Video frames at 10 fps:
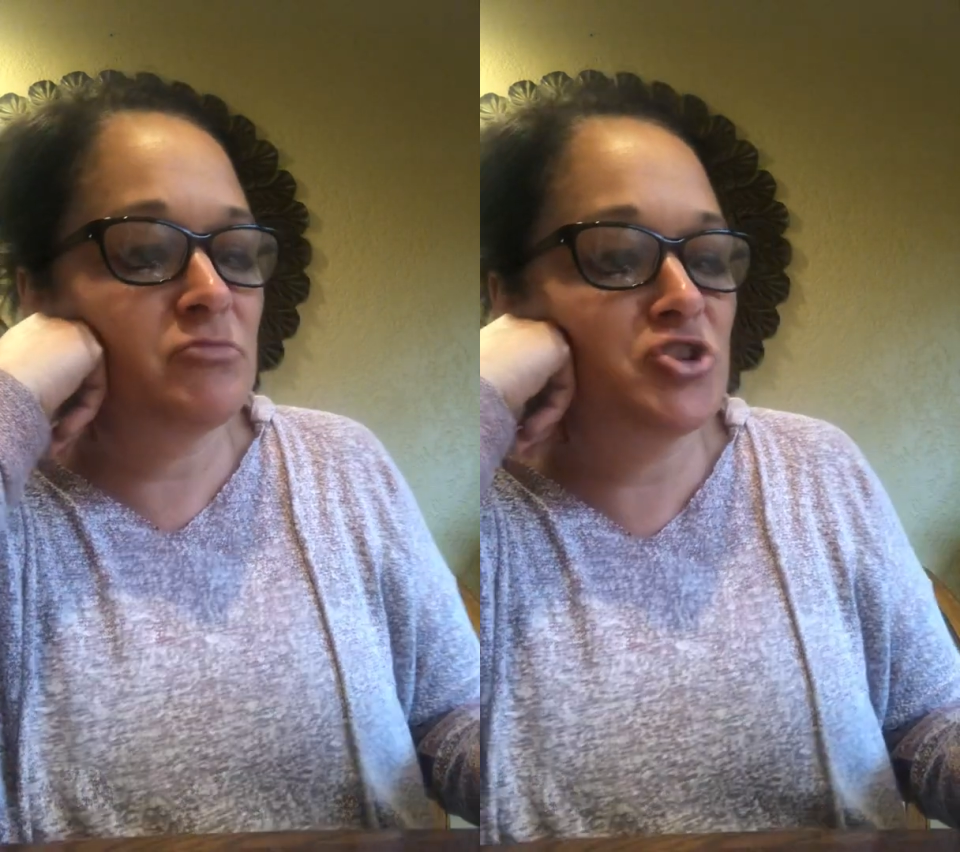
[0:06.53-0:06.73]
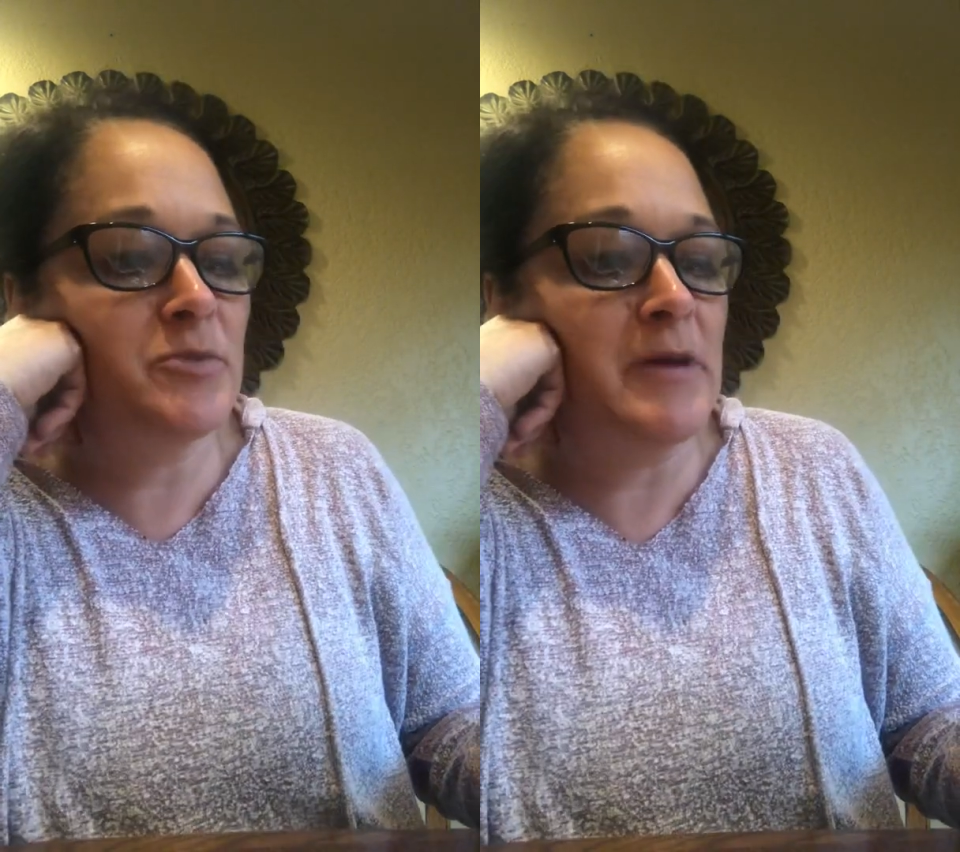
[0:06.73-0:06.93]

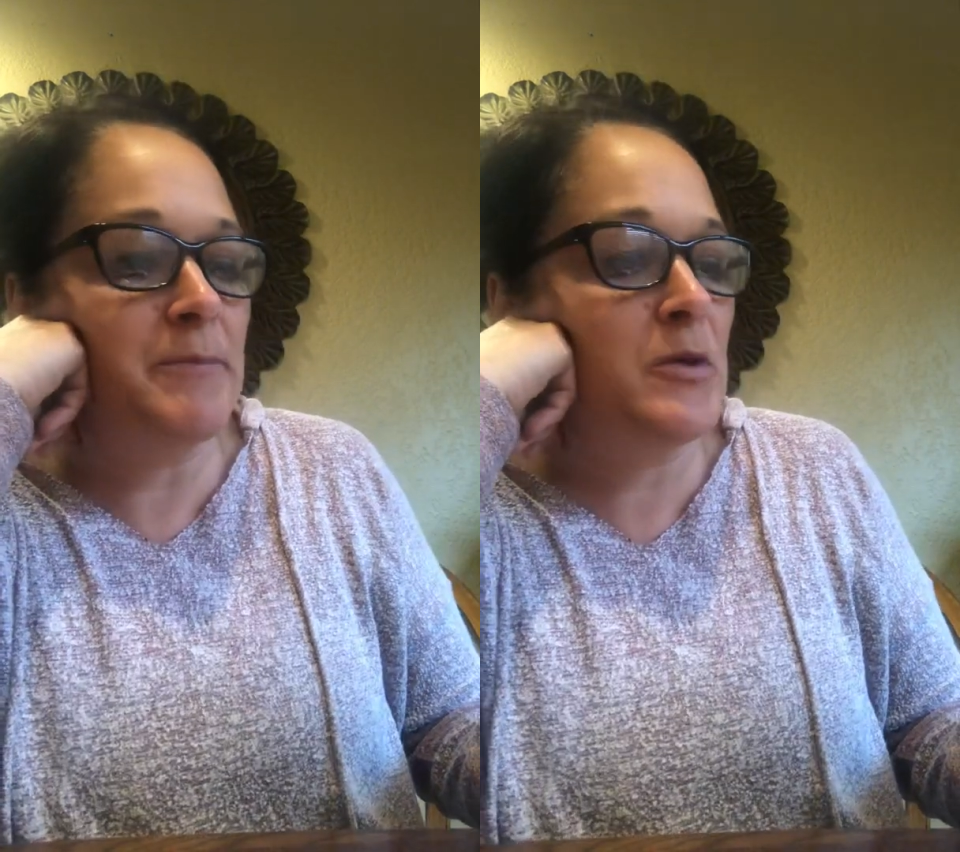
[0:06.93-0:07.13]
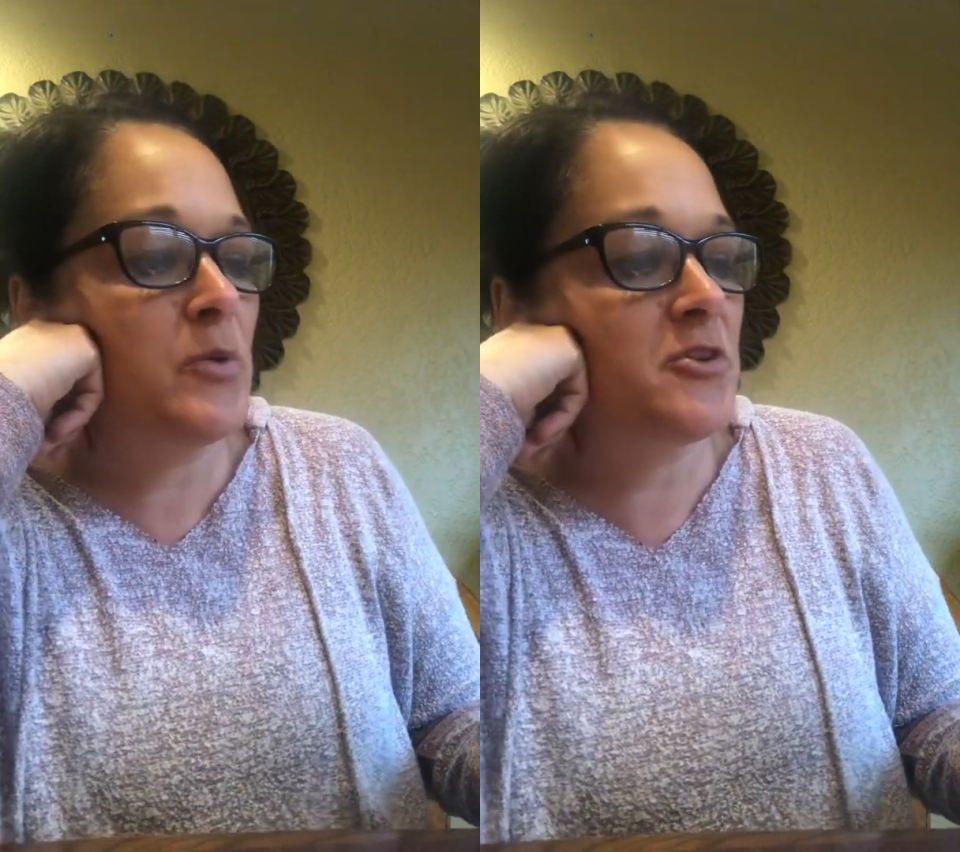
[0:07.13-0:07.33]
She made
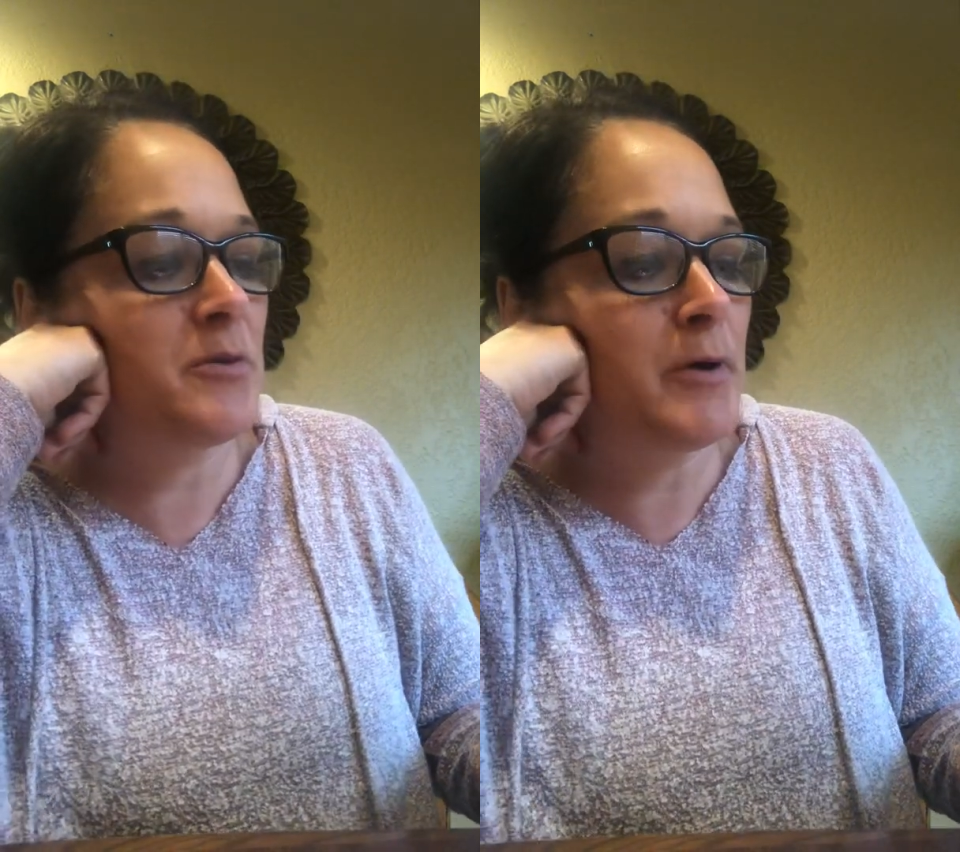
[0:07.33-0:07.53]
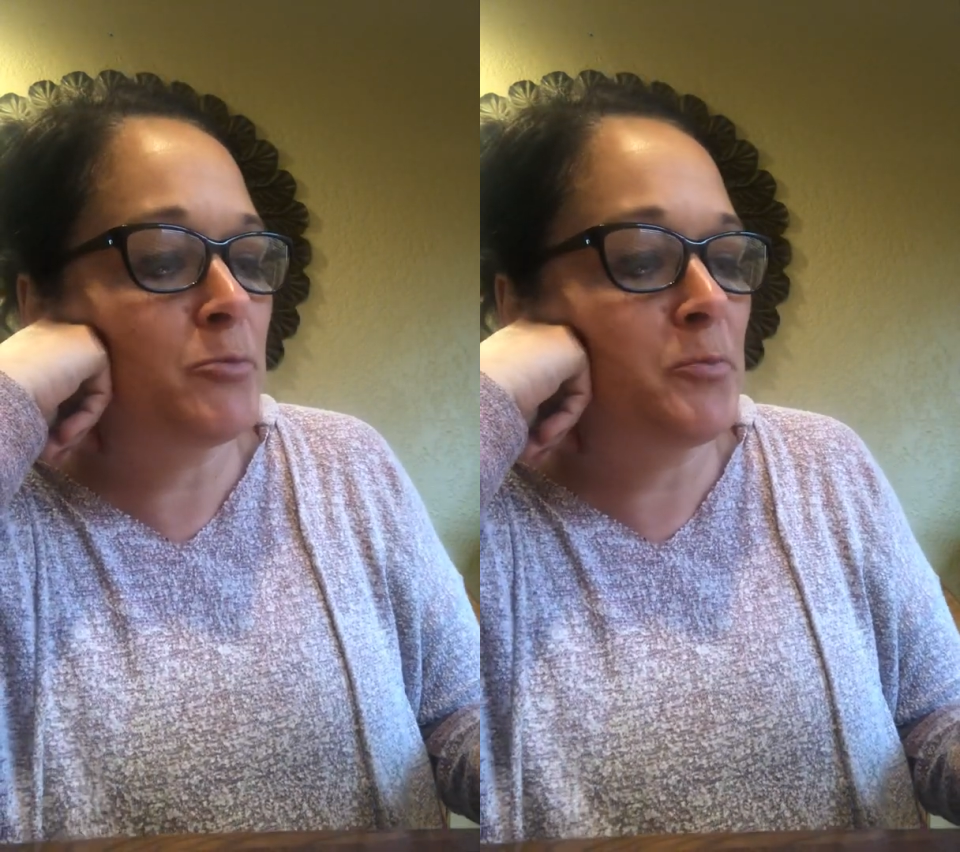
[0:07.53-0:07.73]
me wear the
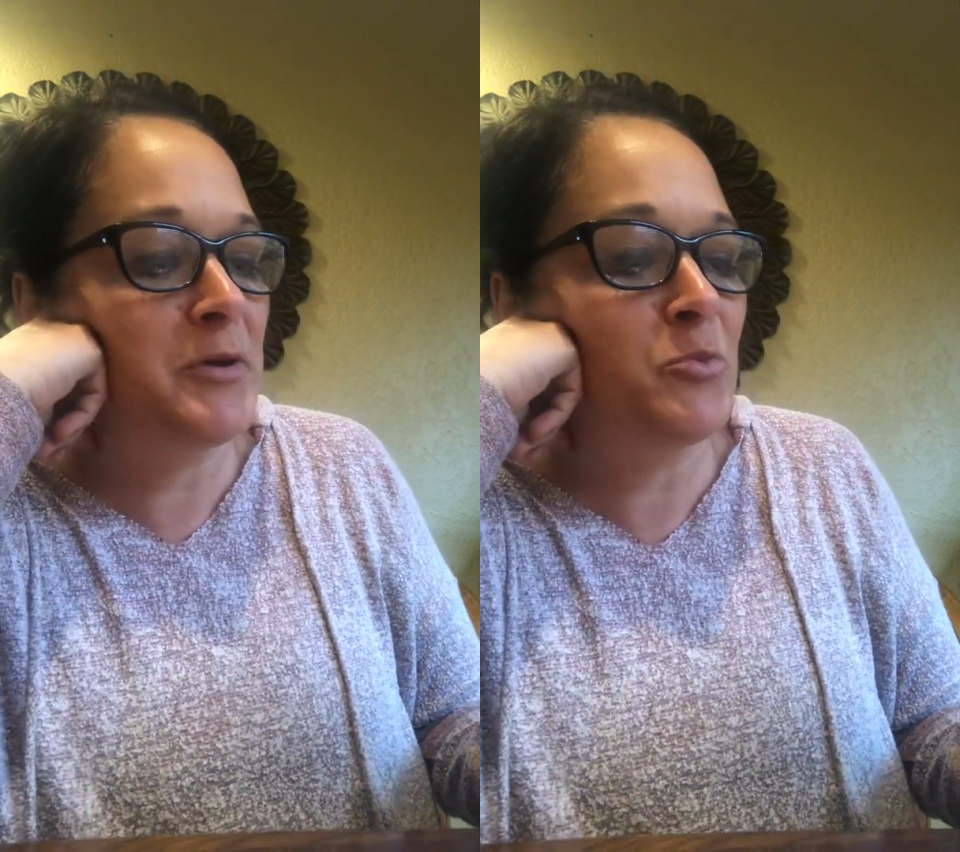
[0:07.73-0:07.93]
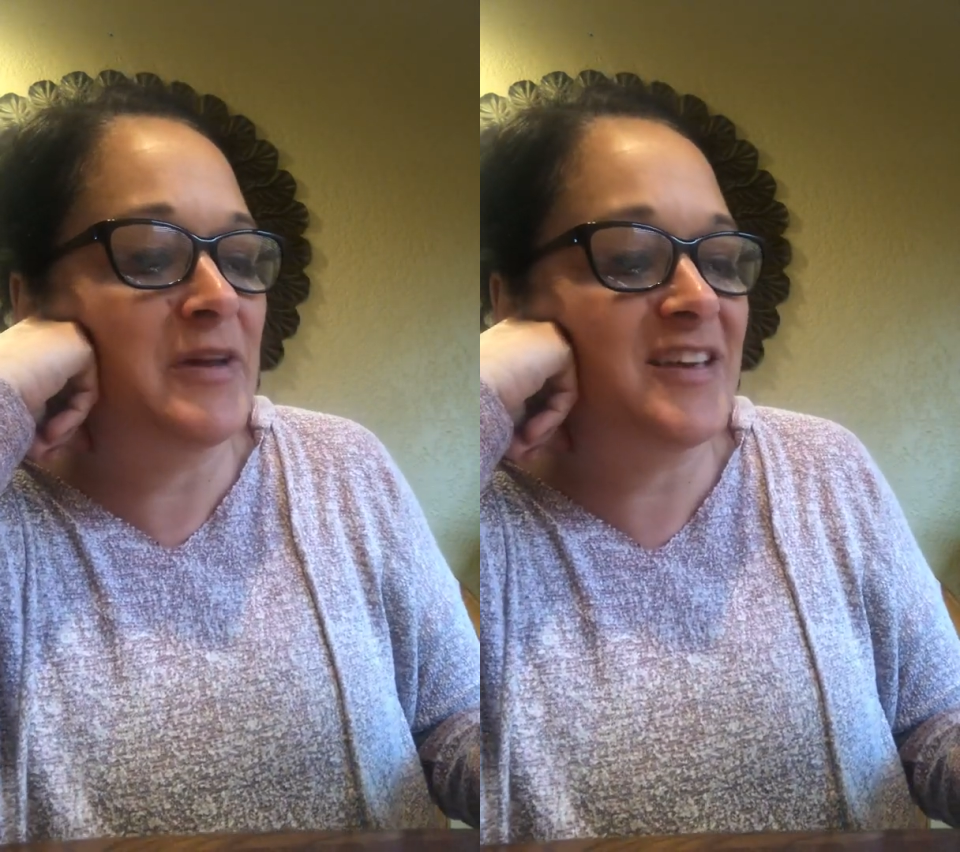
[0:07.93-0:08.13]
bumblebee
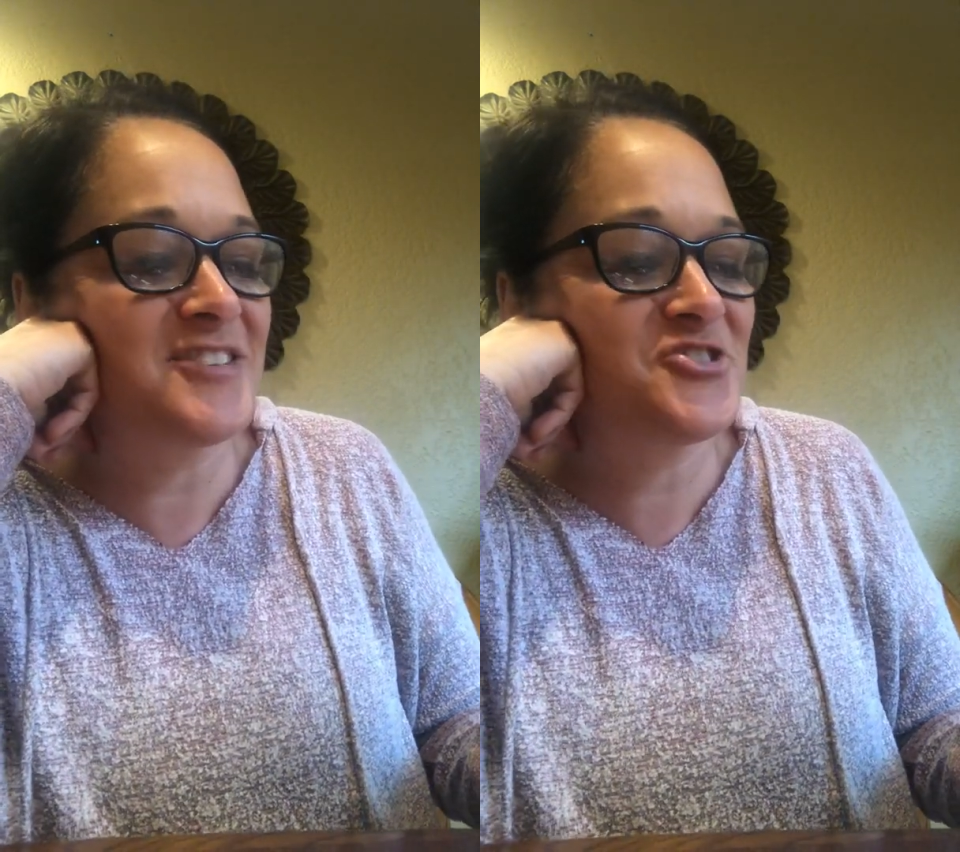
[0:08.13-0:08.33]
wings